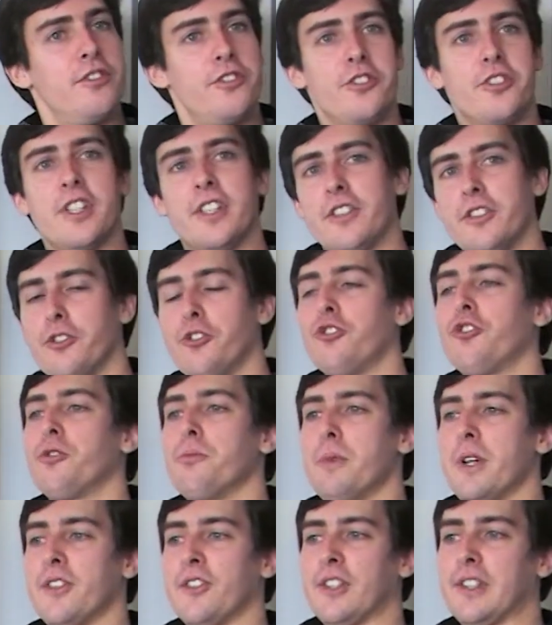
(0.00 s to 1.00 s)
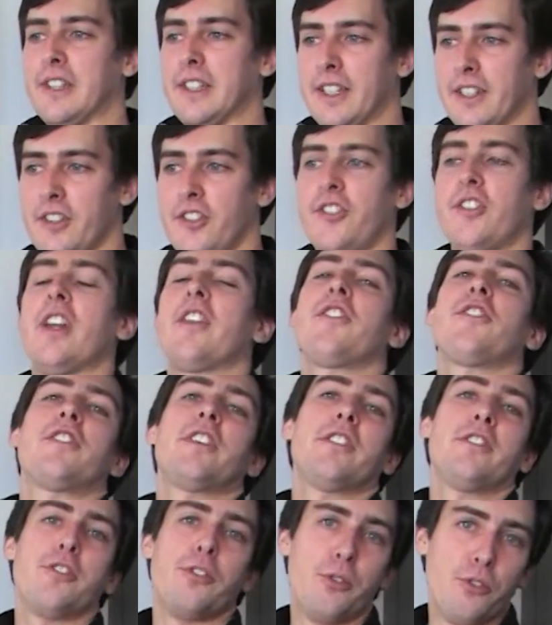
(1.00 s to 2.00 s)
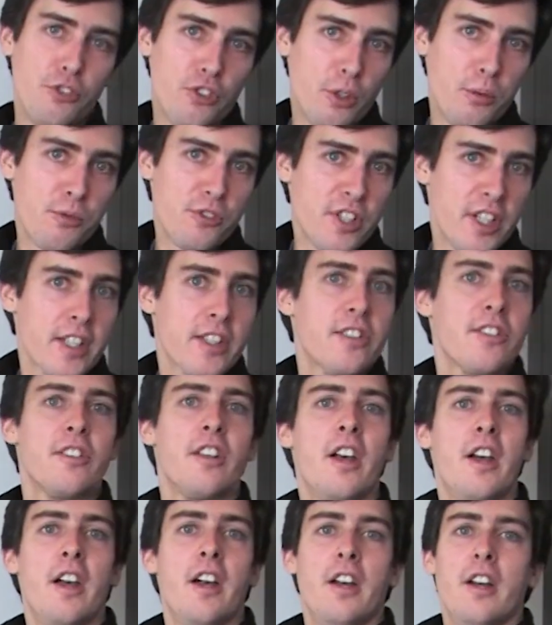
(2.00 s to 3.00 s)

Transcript: you can use to basically instantiate new subjects.